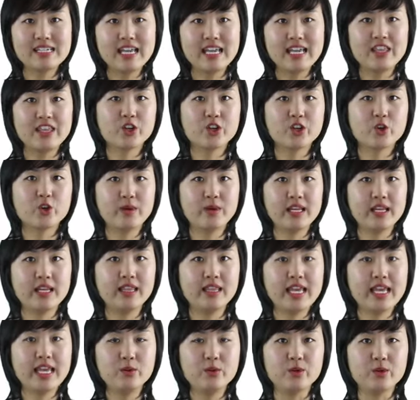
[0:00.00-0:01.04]
in the Korean
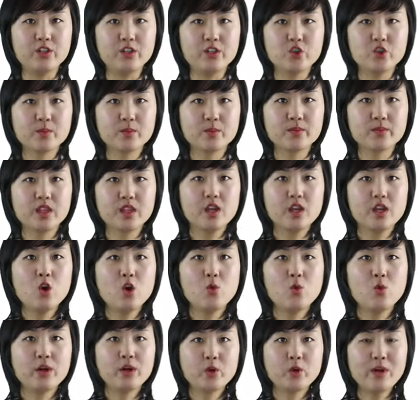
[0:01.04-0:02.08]
language,
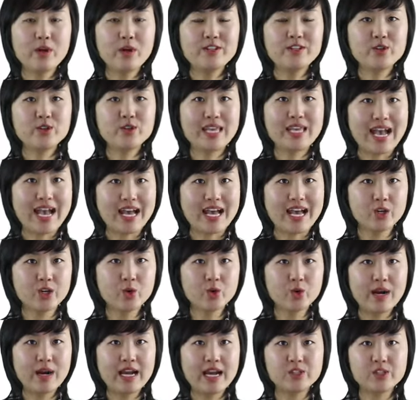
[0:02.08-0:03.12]
we're going to
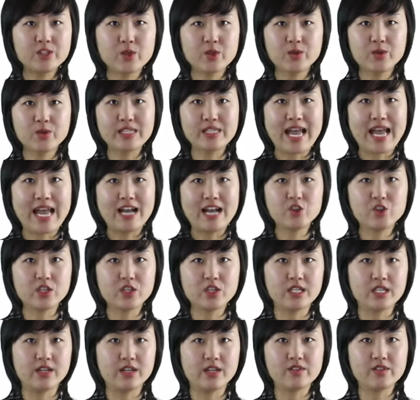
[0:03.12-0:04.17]
categorize those
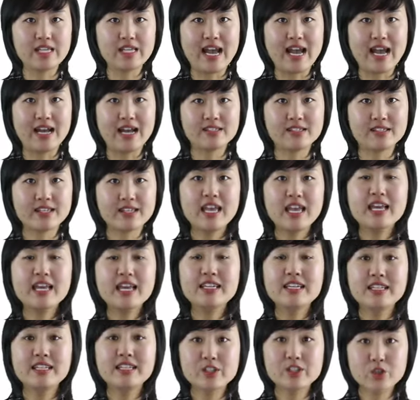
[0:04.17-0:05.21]
adjectives as
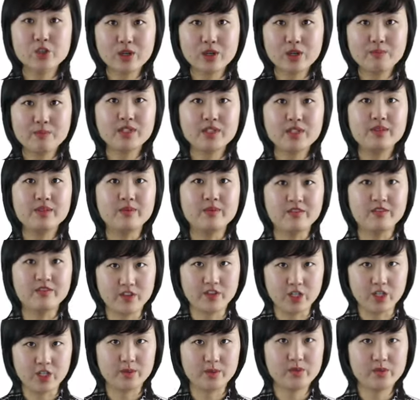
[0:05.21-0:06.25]
descriptive
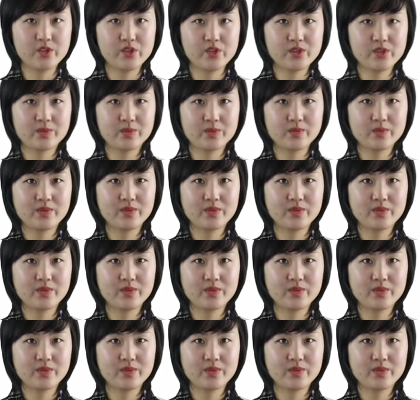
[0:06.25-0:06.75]
verbs.